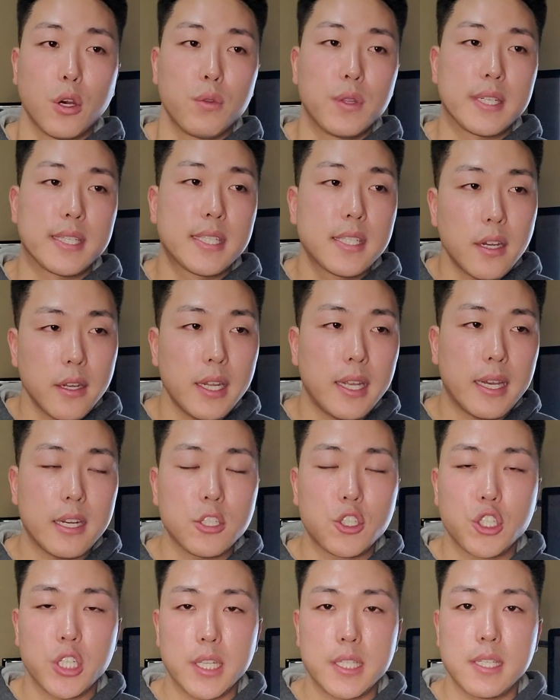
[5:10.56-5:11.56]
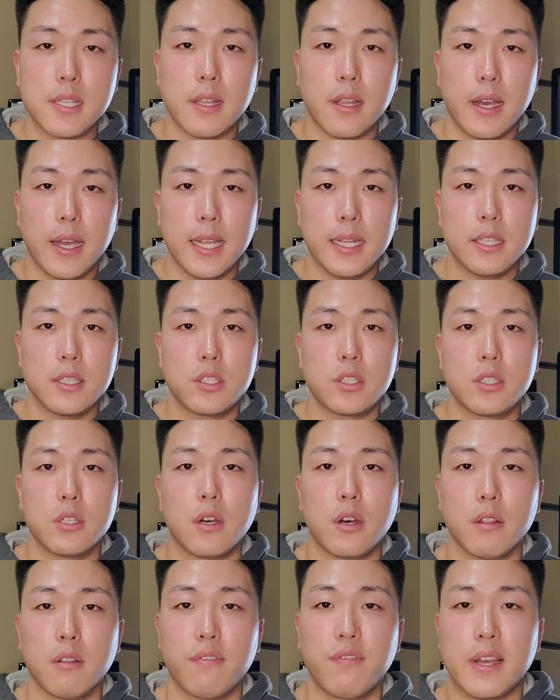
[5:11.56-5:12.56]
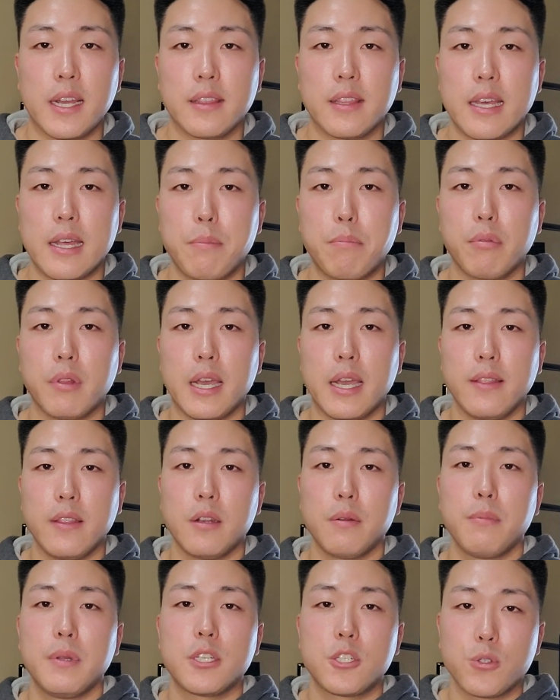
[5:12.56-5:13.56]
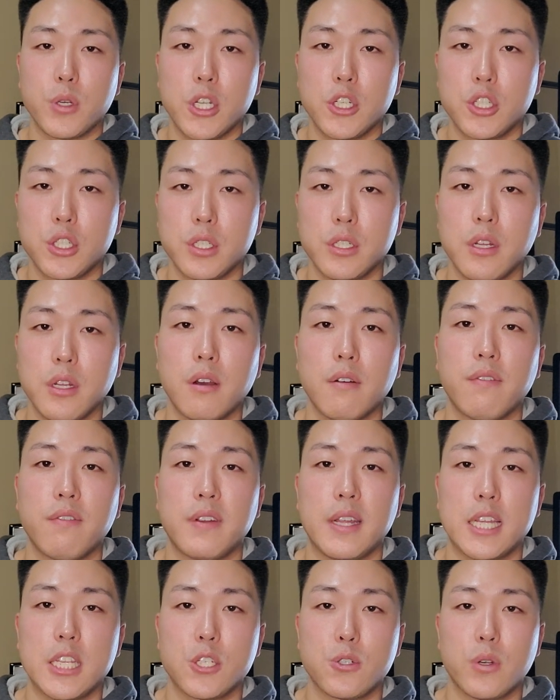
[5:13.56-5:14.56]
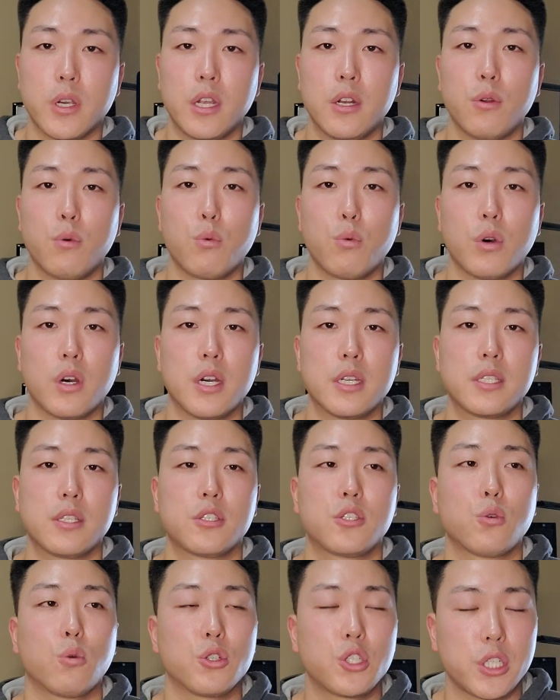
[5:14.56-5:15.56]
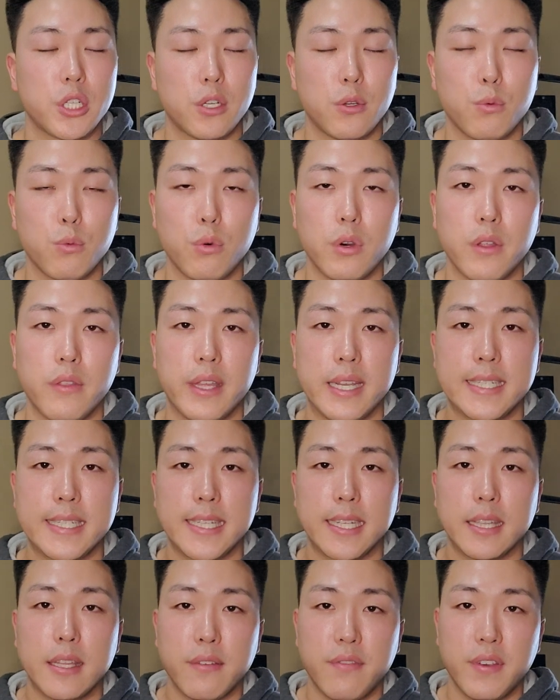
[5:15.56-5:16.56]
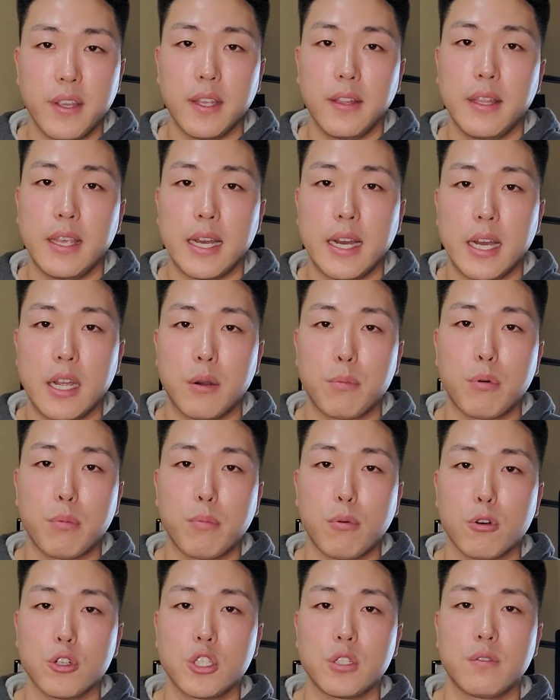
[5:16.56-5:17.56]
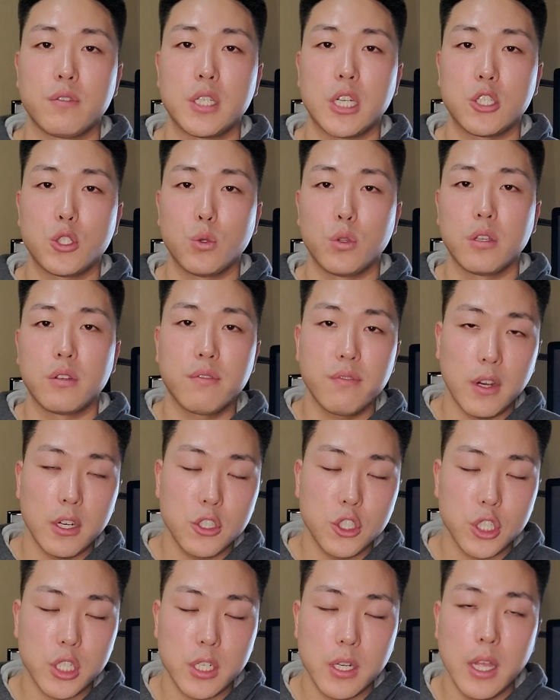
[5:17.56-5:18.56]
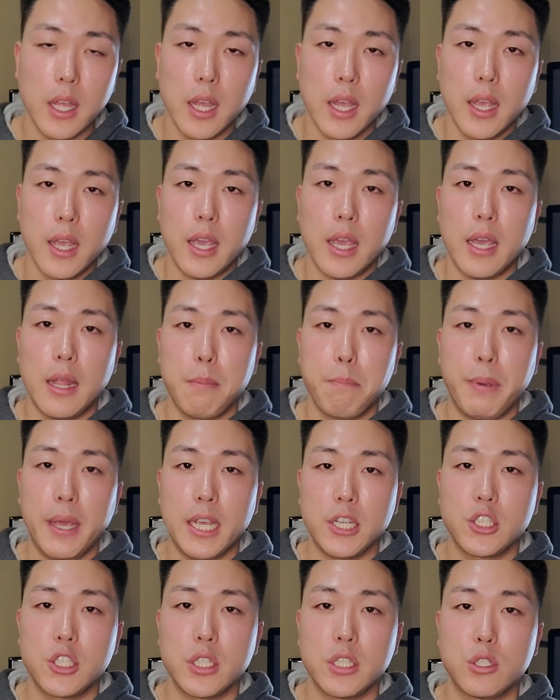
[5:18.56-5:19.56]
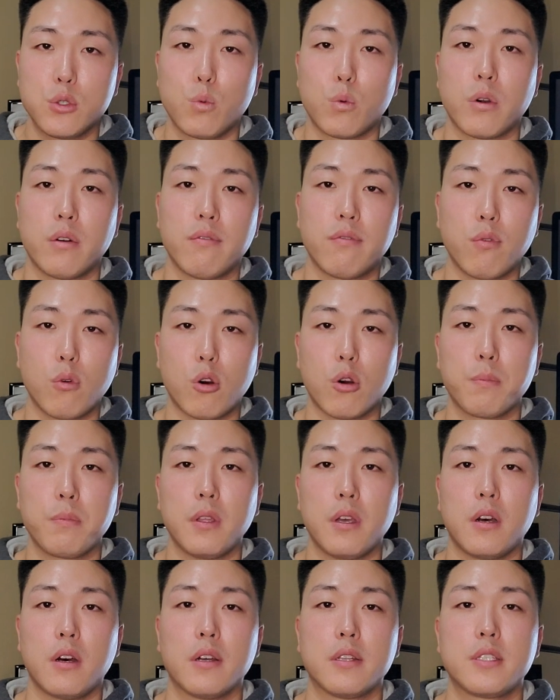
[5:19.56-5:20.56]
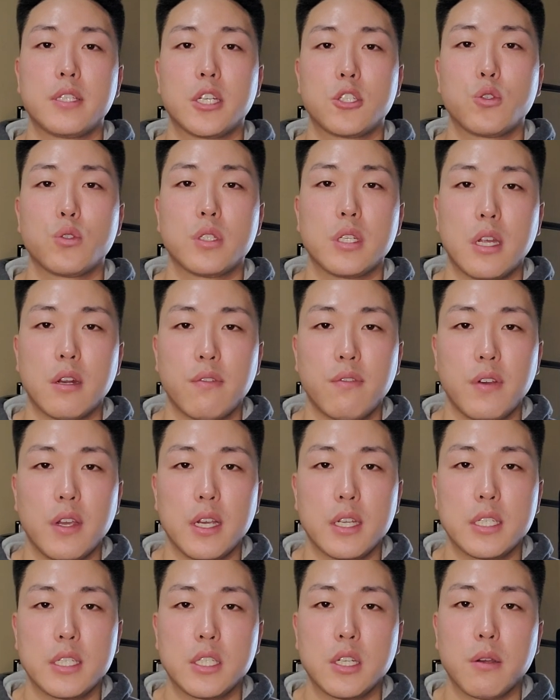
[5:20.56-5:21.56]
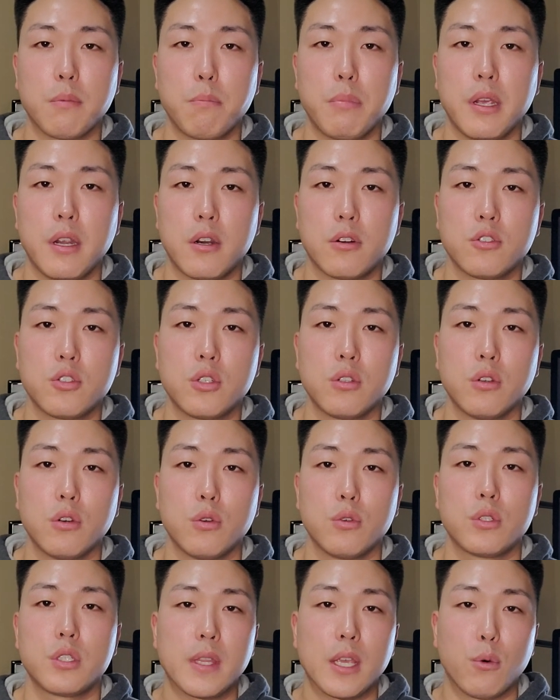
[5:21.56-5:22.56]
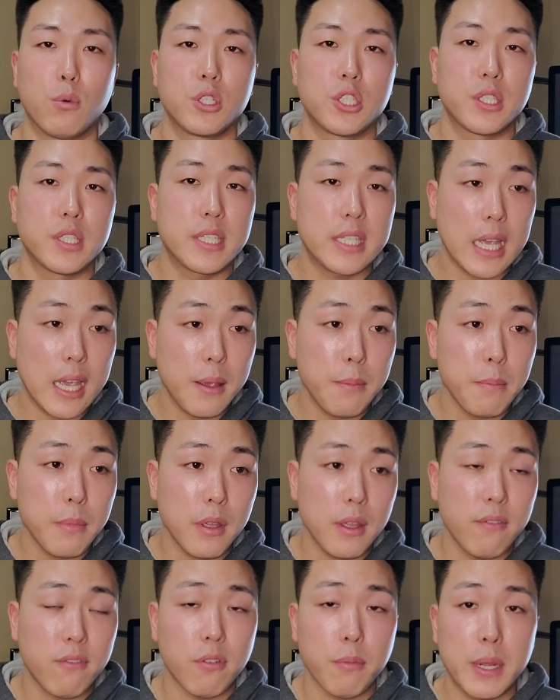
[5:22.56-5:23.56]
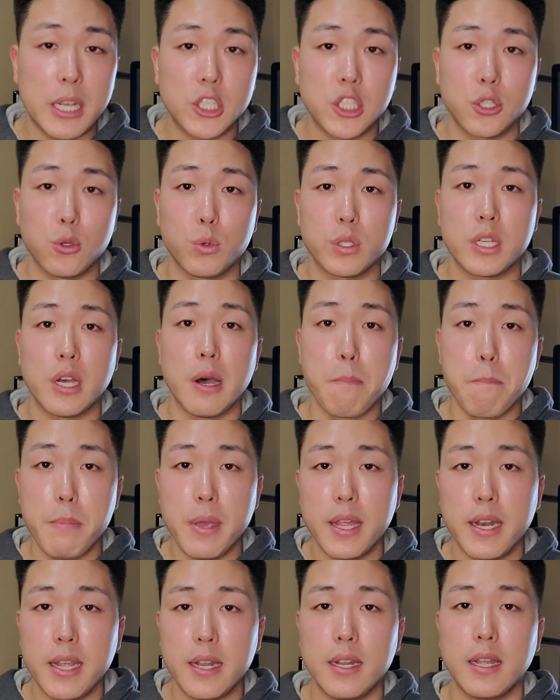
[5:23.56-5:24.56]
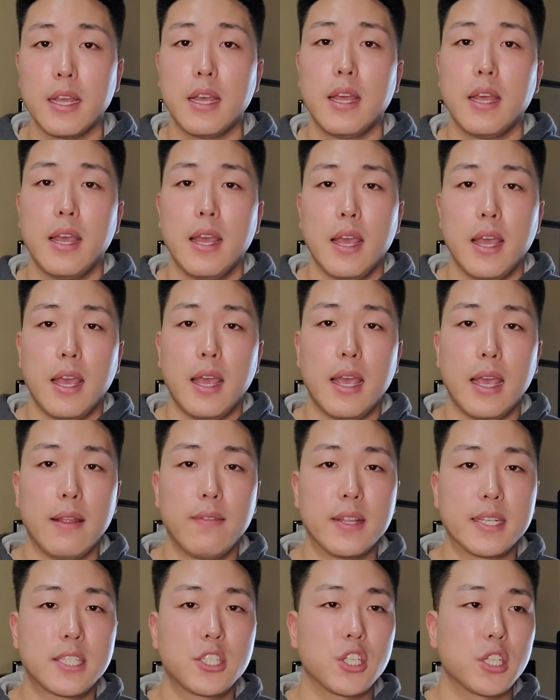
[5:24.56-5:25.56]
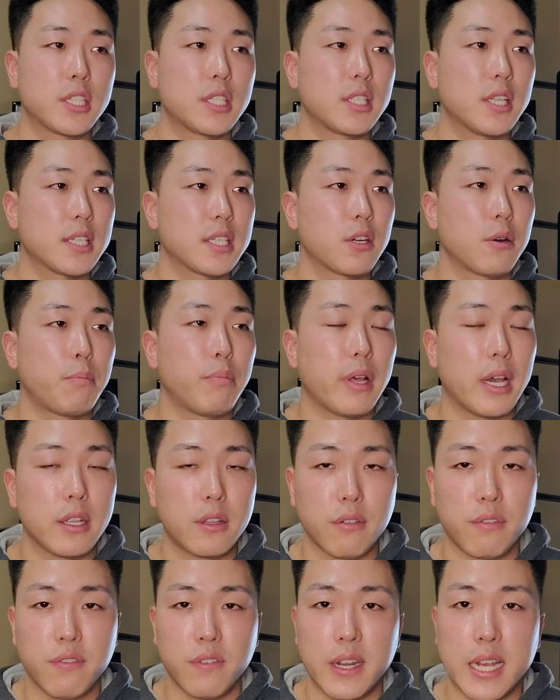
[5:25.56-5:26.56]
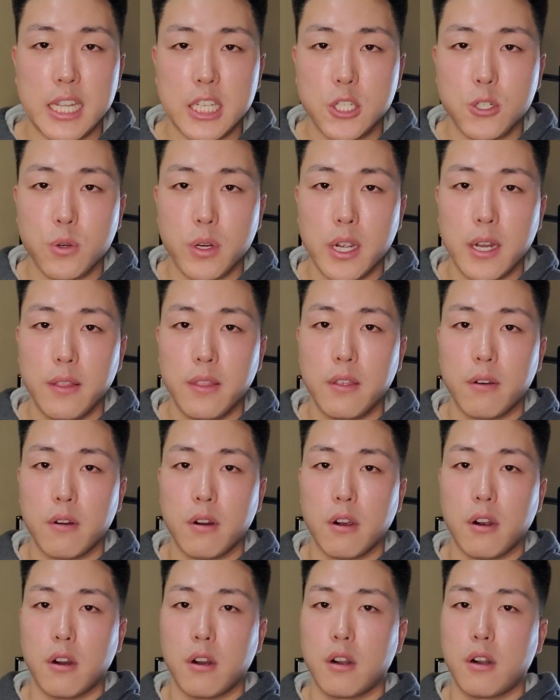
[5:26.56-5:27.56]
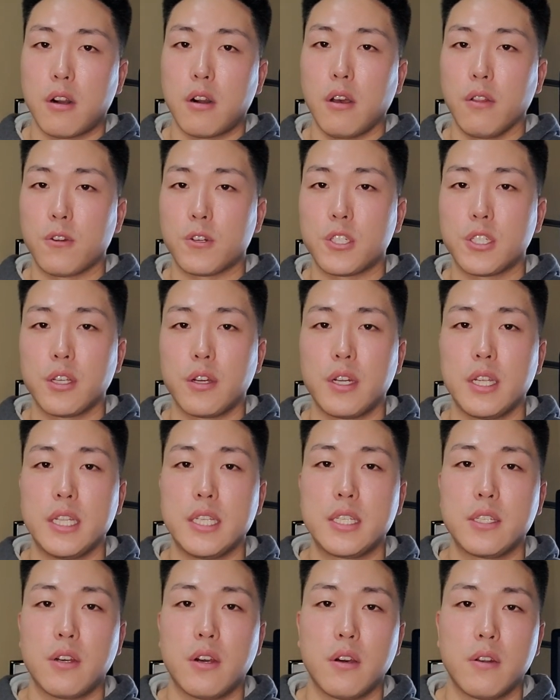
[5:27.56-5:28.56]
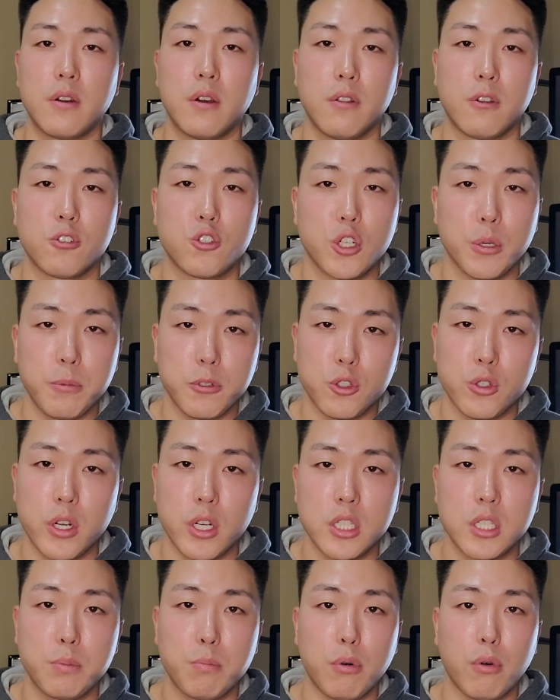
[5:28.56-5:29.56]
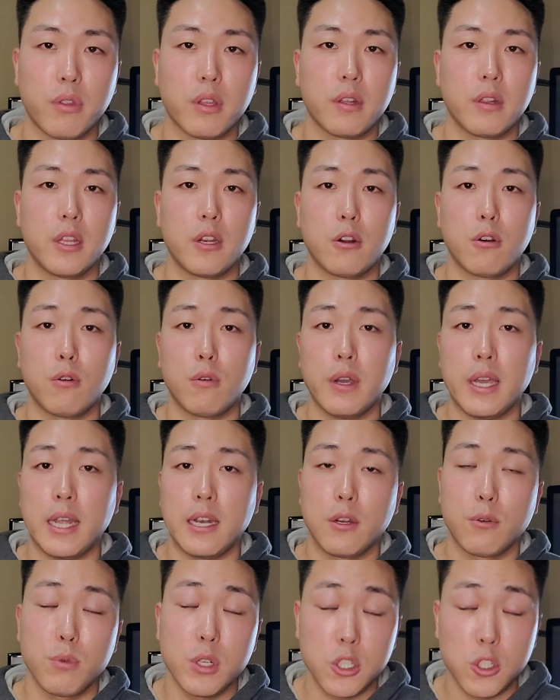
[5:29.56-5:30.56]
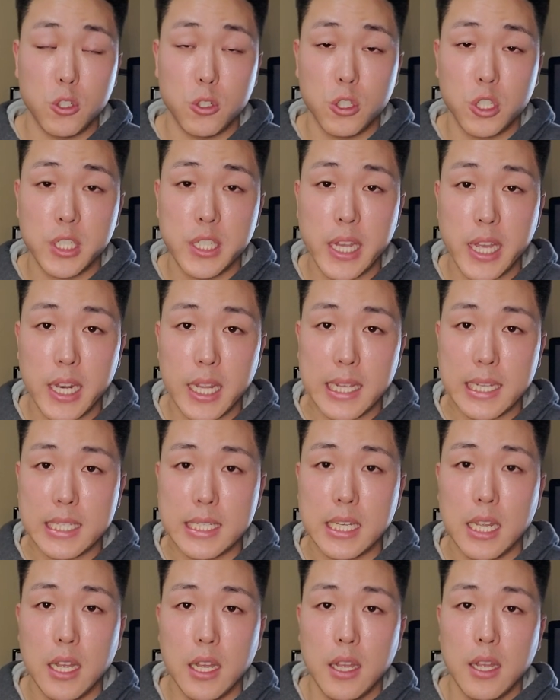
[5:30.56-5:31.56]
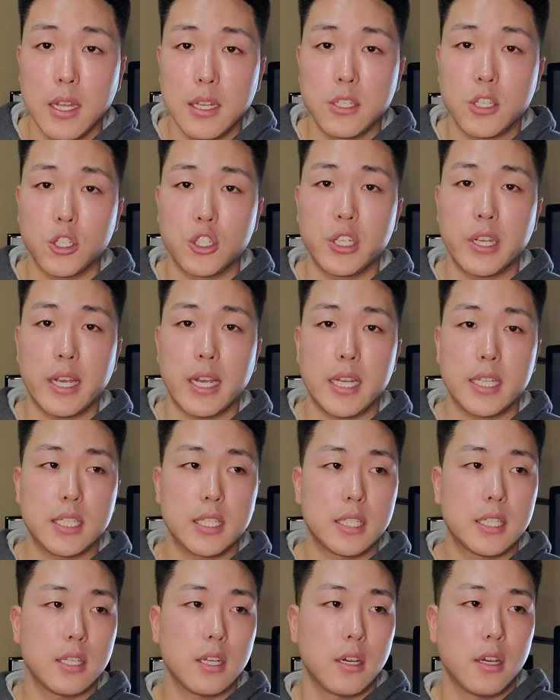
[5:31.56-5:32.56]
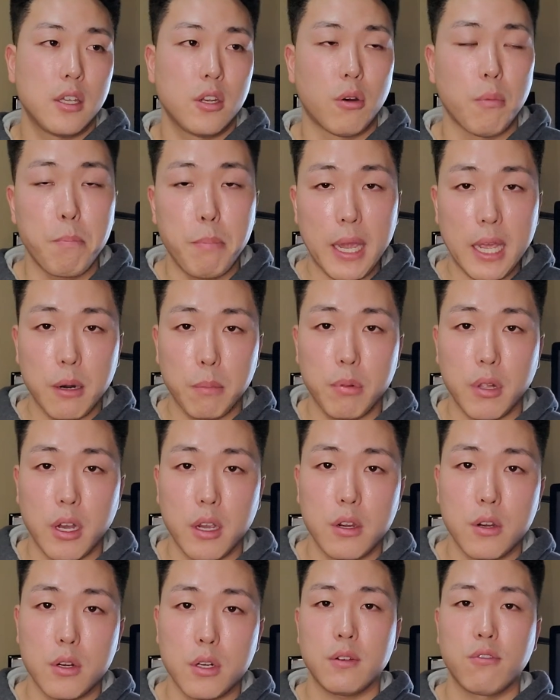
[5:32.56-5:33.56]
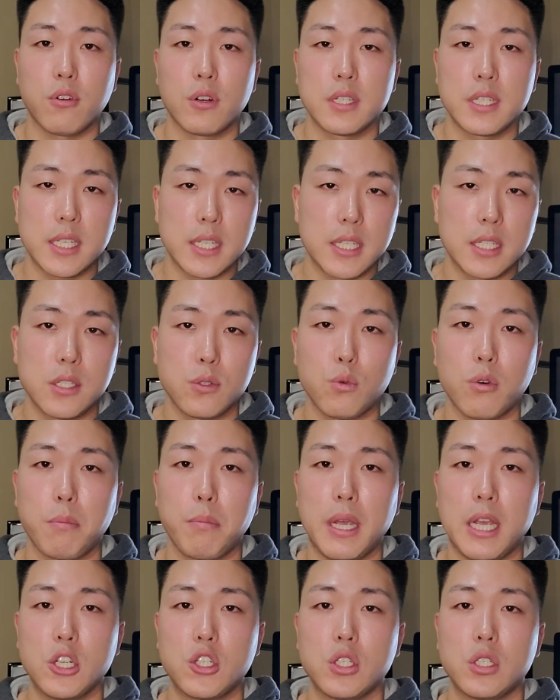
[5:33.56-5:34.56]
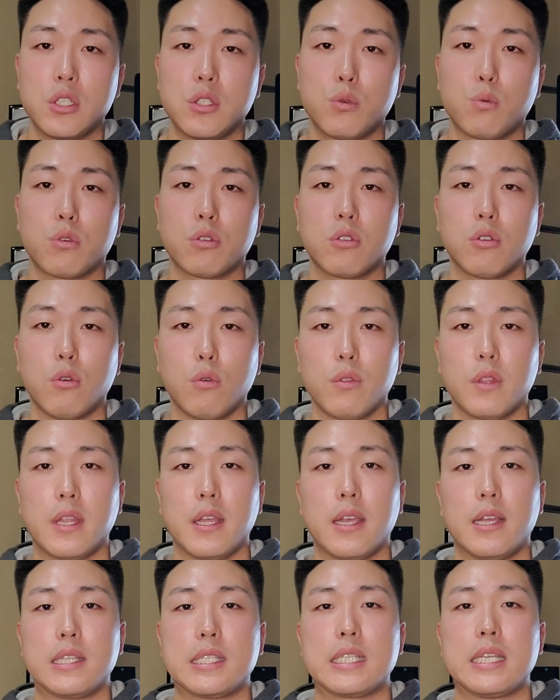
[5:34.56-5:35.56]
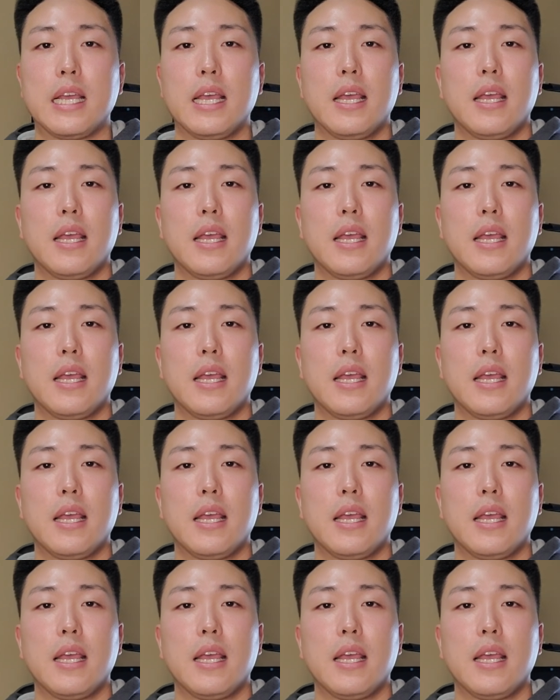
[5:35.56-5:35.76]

the study kind of sheds light on the fact that blinded administration of finasteride was associated with a significantly higher proportion of sexual dysfunction, and patients were informed on sexual side effects compared to those in which the same information was omitted. And this just doesn't apply to finasteride. There are other studies on other treatment drugs, both clinical and in research settings, such as beta blockers, for instance, where patients were told that